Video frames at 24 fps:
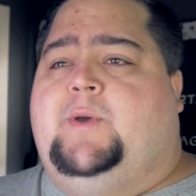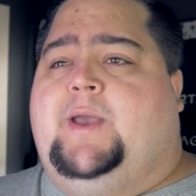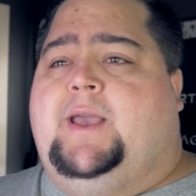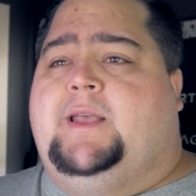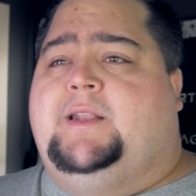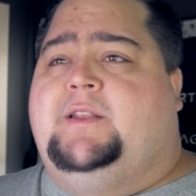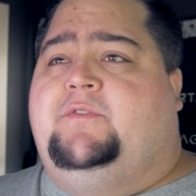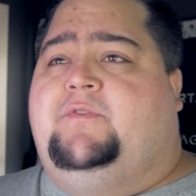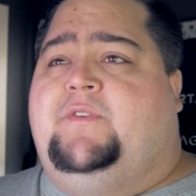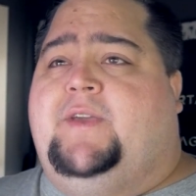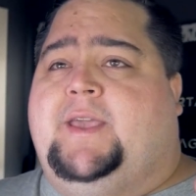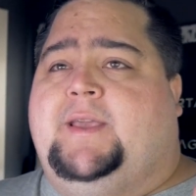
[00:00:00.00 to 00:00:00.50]

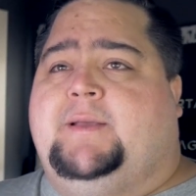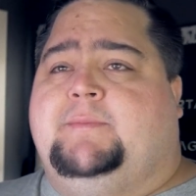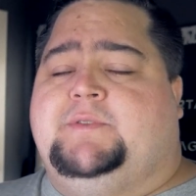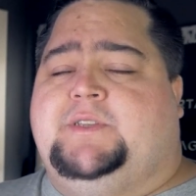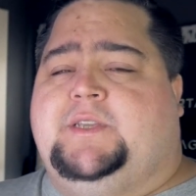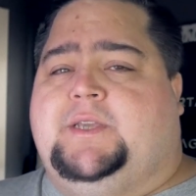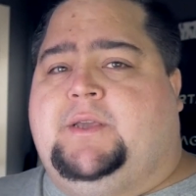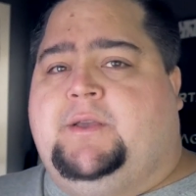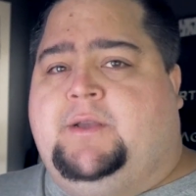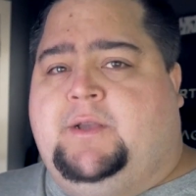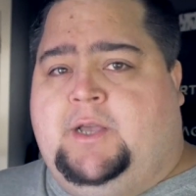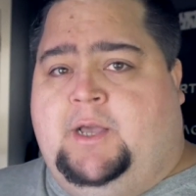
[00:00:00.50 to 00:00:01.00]
And if
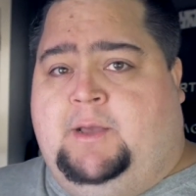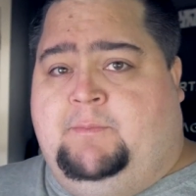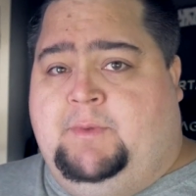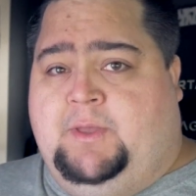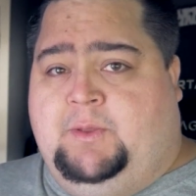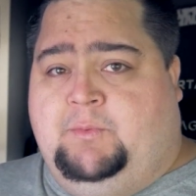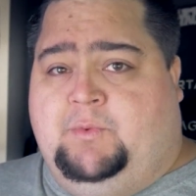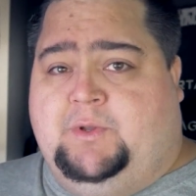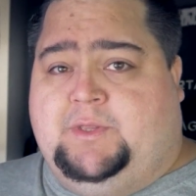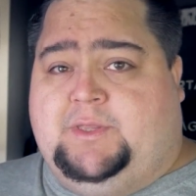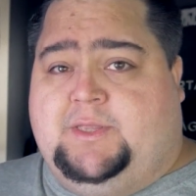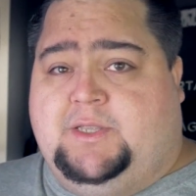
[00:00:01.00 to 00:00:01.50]
AMD can come
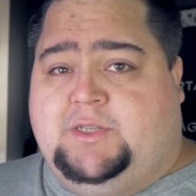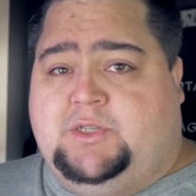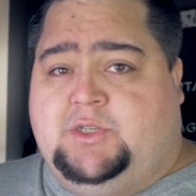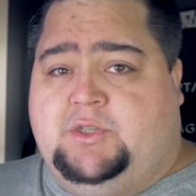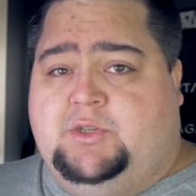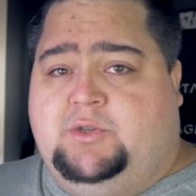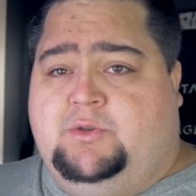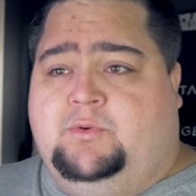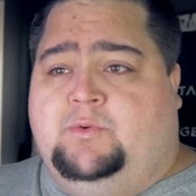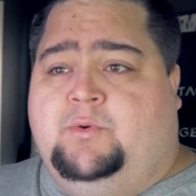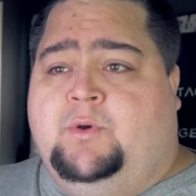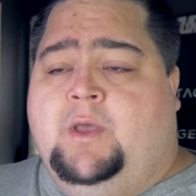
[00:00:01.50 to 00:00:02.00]
in with this
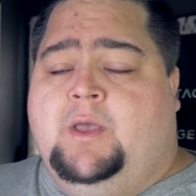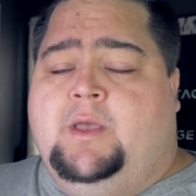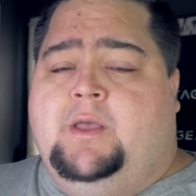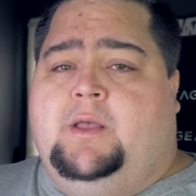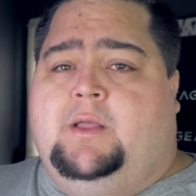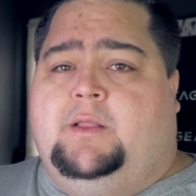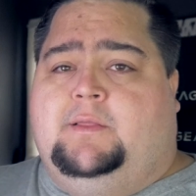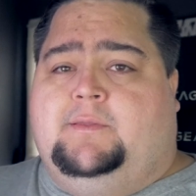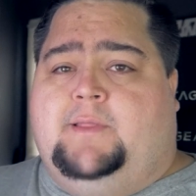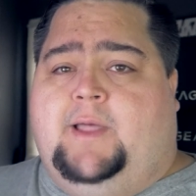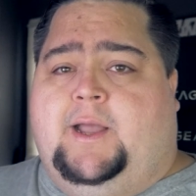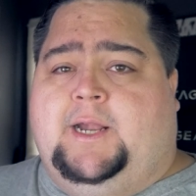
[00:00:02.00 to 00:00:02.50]
new
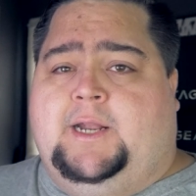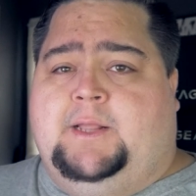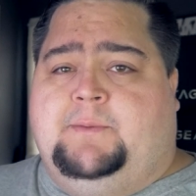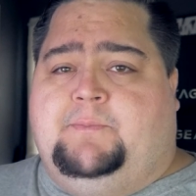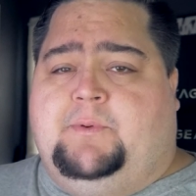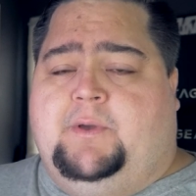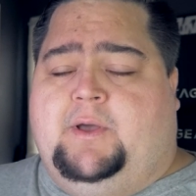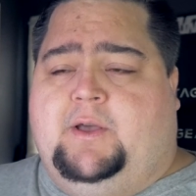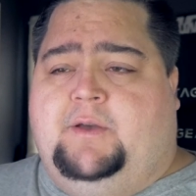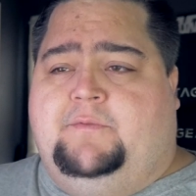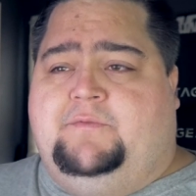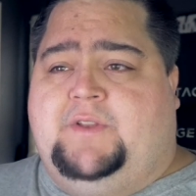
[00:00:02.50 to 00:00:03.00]
lineup
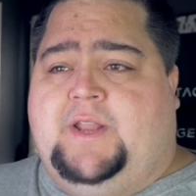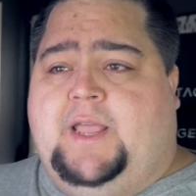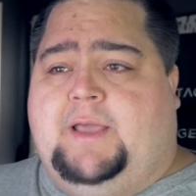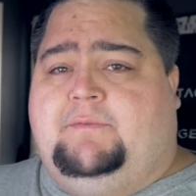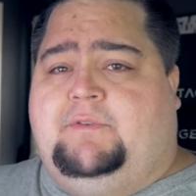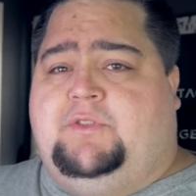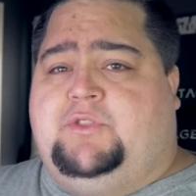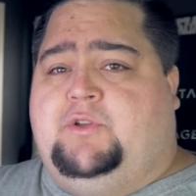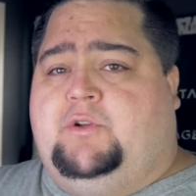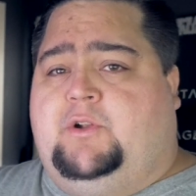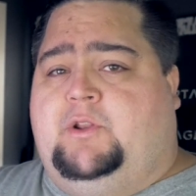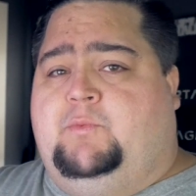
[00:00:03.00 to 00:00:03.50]
of
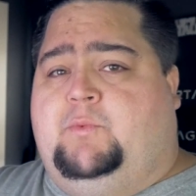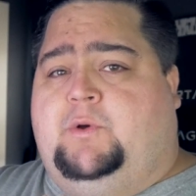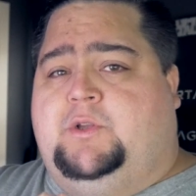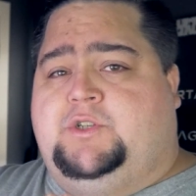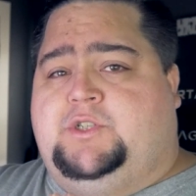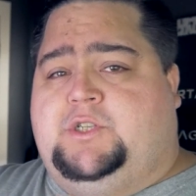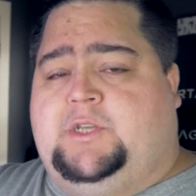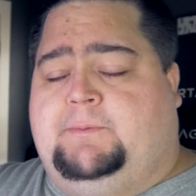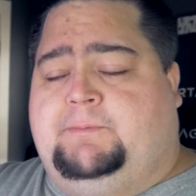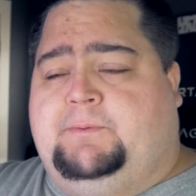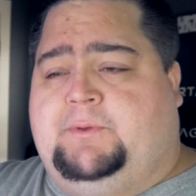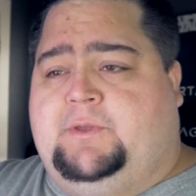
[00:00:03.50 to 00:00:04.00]
Navi 31
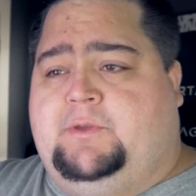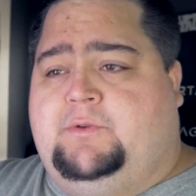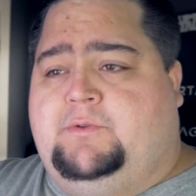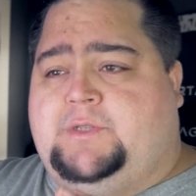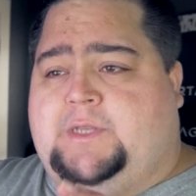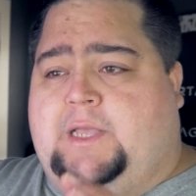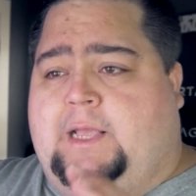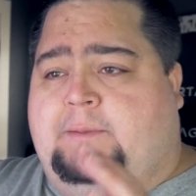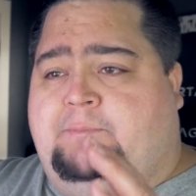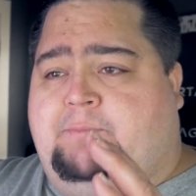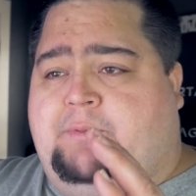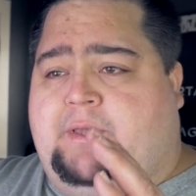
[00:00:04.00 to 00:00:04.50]
GPUs
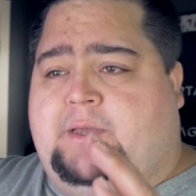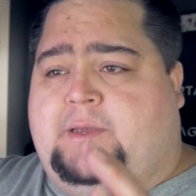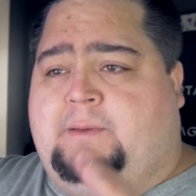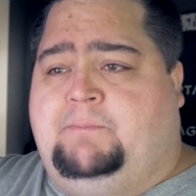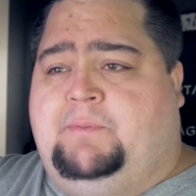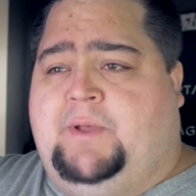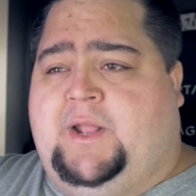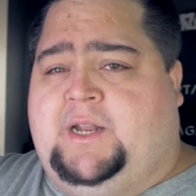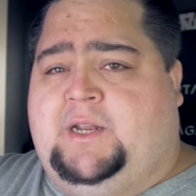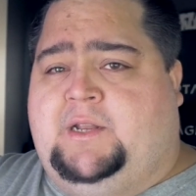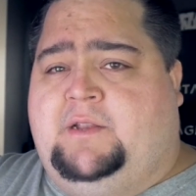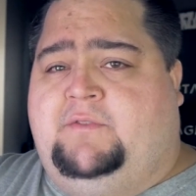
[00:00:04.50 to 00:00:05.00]
and be
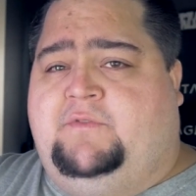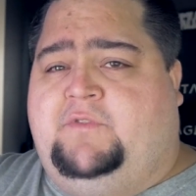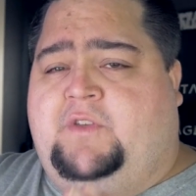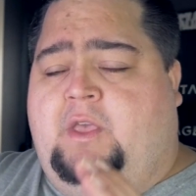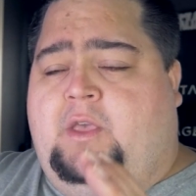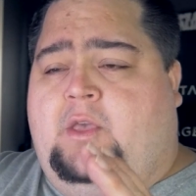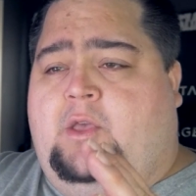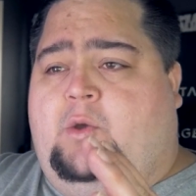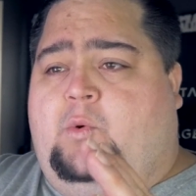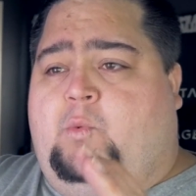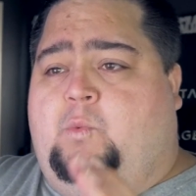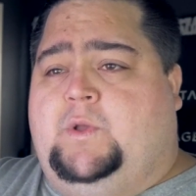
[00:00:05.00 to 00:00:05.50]
competitive
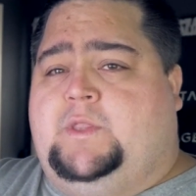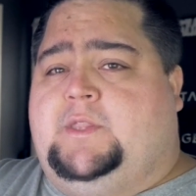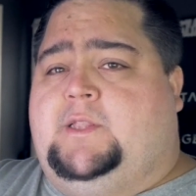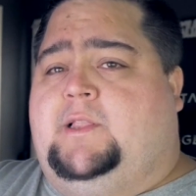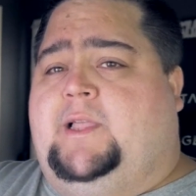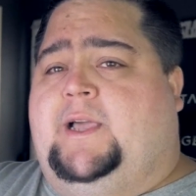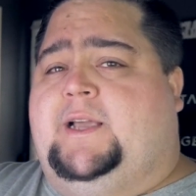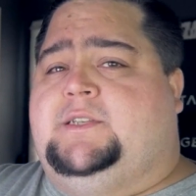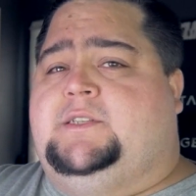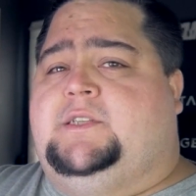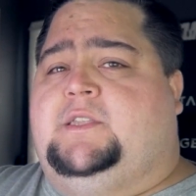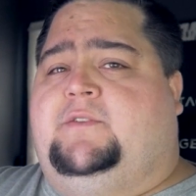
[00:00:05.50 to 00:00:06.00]
with the
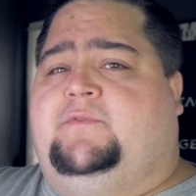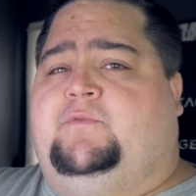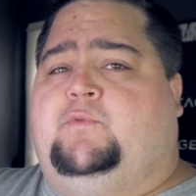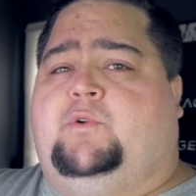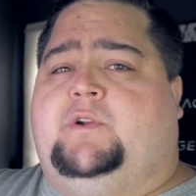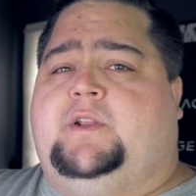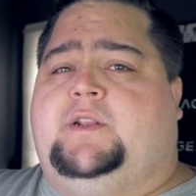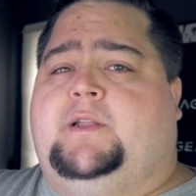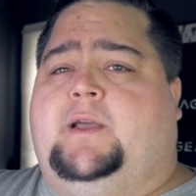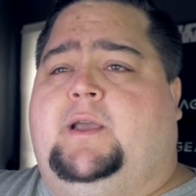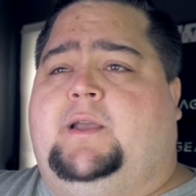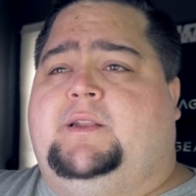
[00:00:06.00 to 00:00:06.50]
likes of the
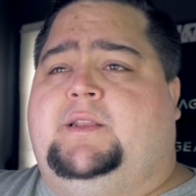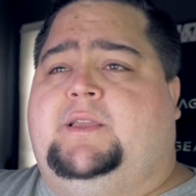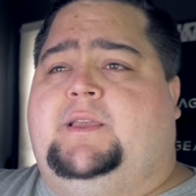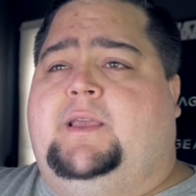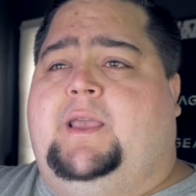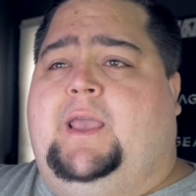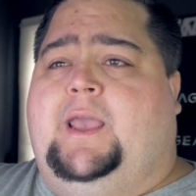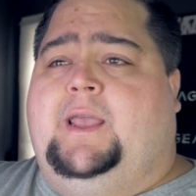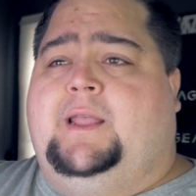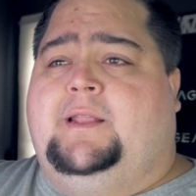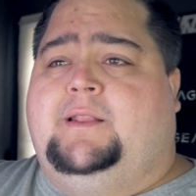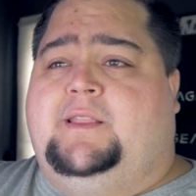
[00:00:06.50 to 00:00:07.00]

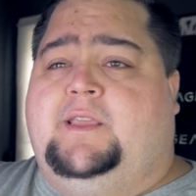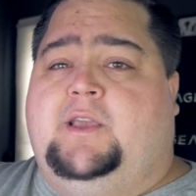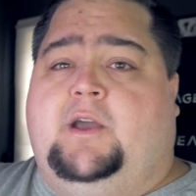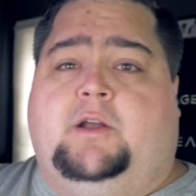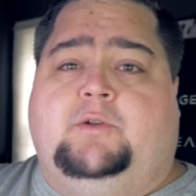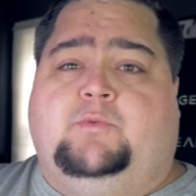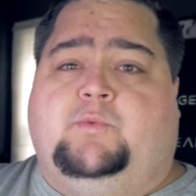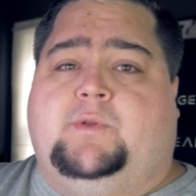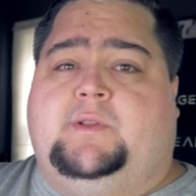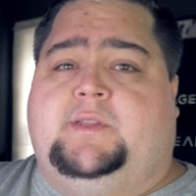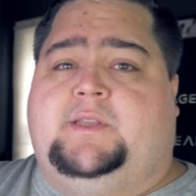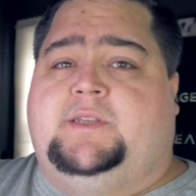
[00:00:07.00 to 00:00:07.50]
4090 and the
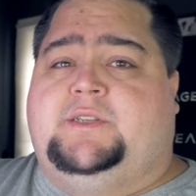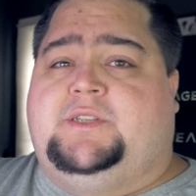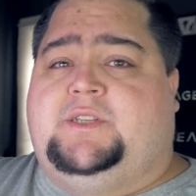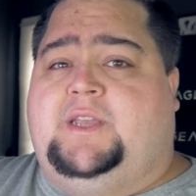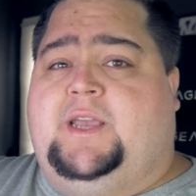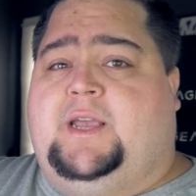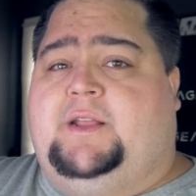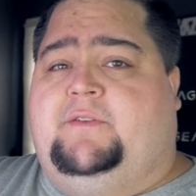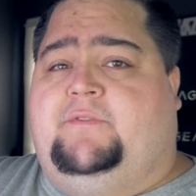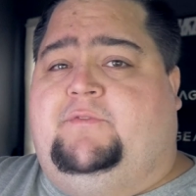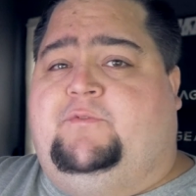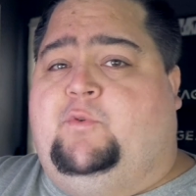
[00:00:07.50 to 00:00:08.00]
unreleased
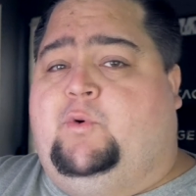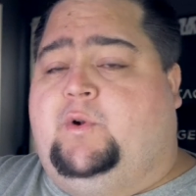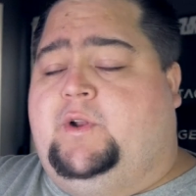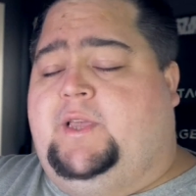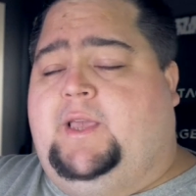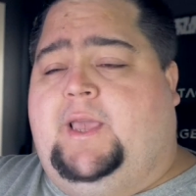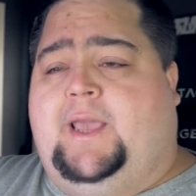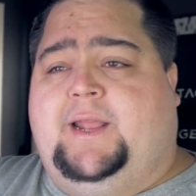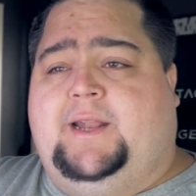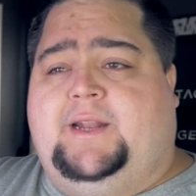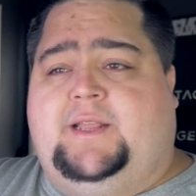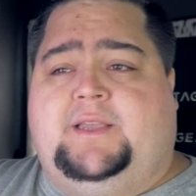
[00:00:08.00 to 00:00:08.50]
yet
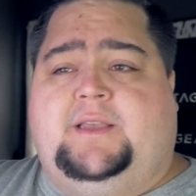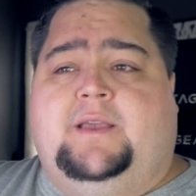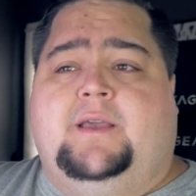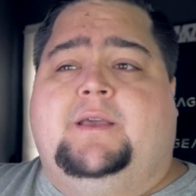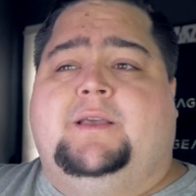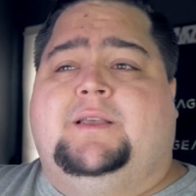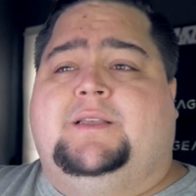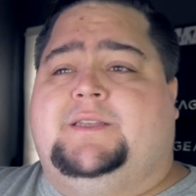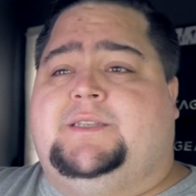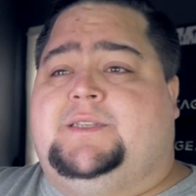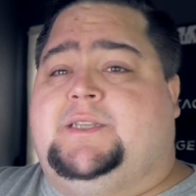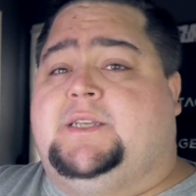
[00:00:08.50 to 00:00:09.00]
4080
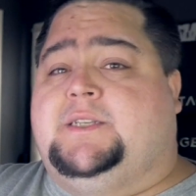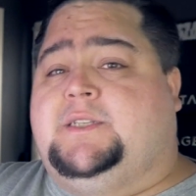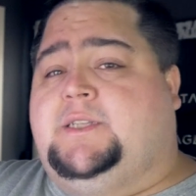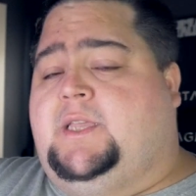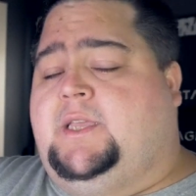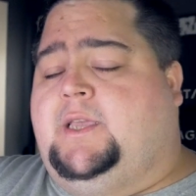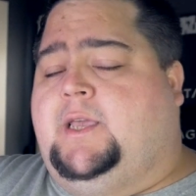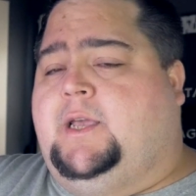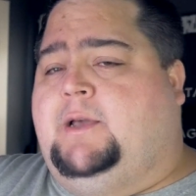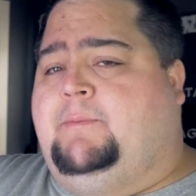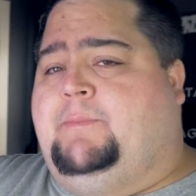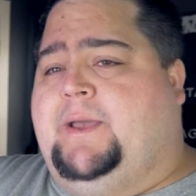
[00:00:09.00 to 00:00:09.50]

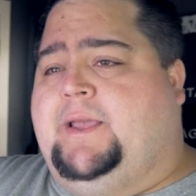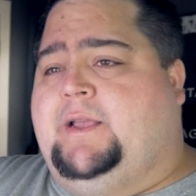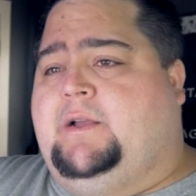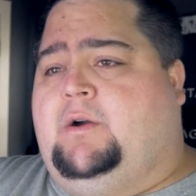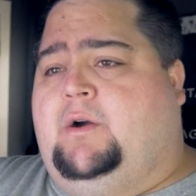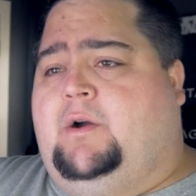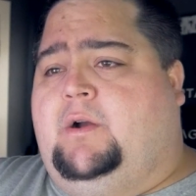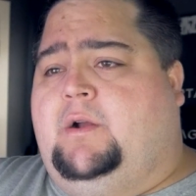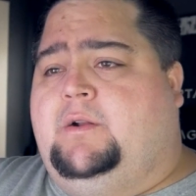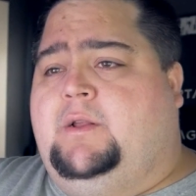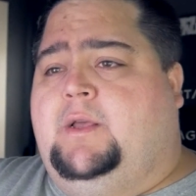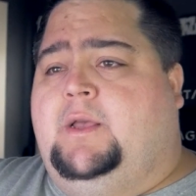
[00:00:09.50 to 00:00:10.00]
16GB
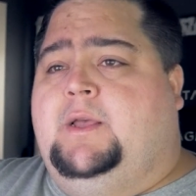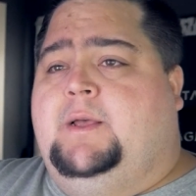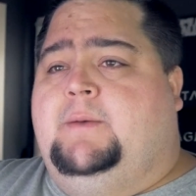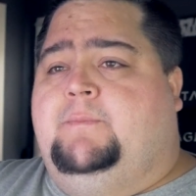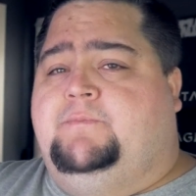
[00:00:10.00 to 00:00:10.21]
card,